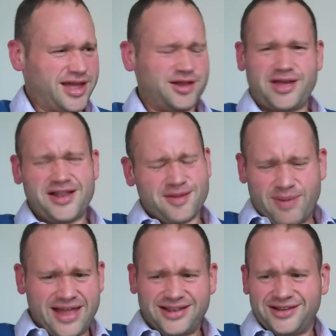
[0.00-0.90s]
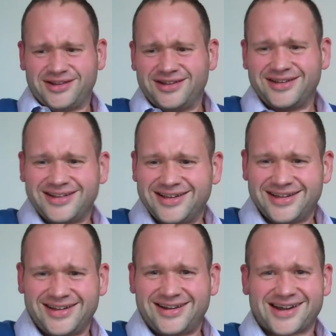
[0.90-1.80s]
Independent.
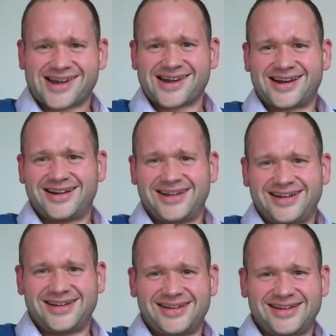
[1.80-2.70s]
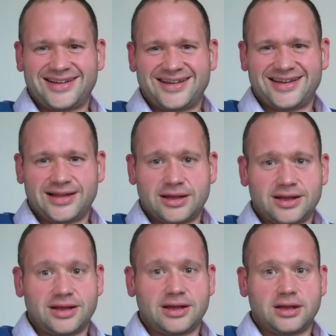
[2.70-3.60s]
Okay. Outsourced production
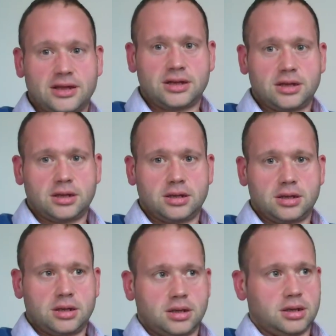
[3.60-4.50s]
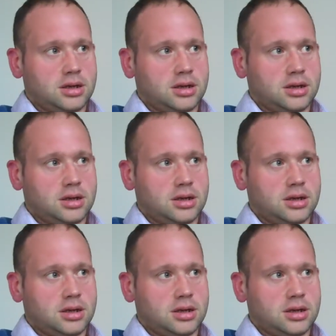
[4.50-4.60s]
or on-site production?